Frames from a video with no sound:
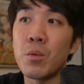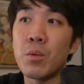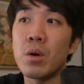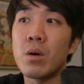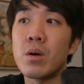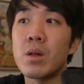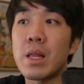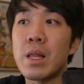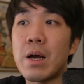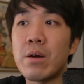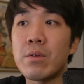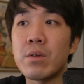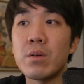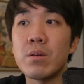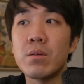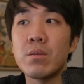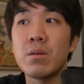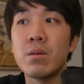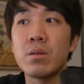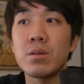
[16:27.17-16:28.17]
will allow
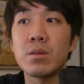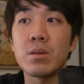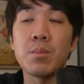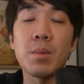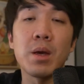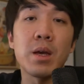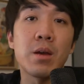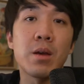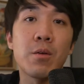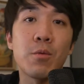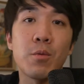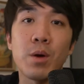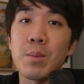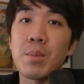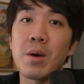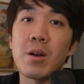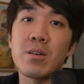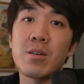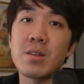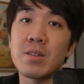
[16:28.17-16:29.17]
you to make way
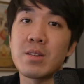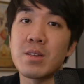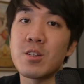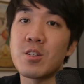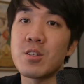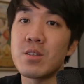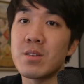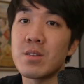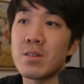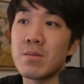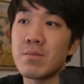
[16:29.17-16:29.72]
better decisions.